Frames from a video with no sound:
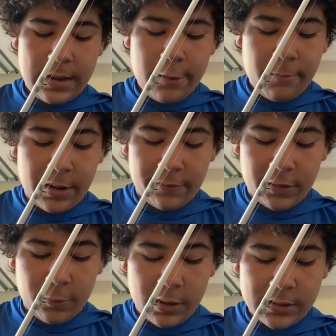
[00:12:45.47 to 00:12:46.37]
But if you
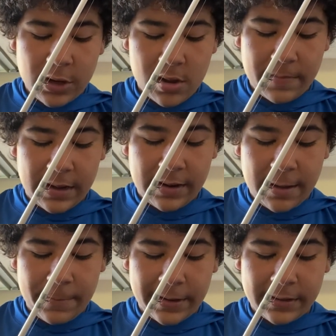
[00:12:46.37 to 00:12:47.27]
want to talk about
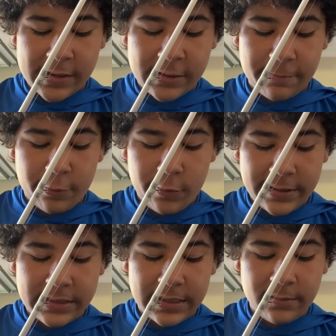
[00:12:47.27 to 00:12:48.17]
not being
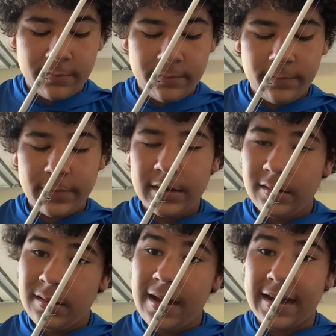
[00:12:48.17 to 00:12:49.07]
disappointed,
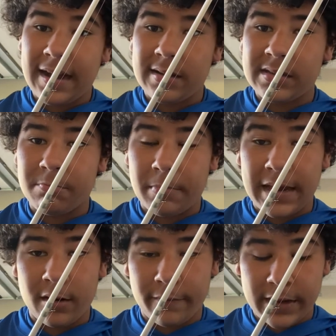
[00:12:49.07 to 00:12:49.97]
I got some
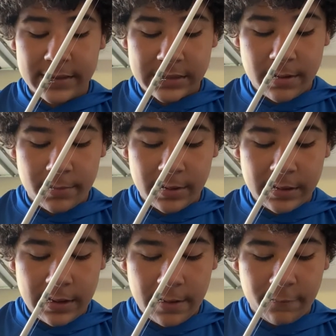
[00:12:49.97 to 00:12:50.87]
banger bids coming
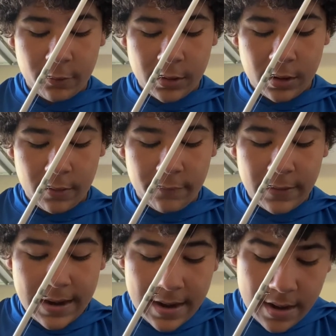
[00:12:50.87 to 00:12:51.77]
up for y'all
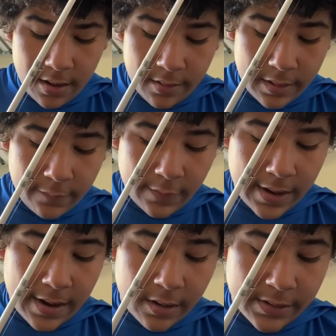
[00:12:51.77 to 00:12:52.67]
very,
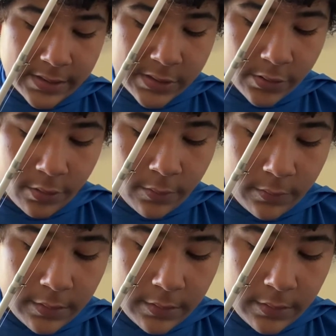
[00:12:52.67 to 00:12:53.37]
very soon.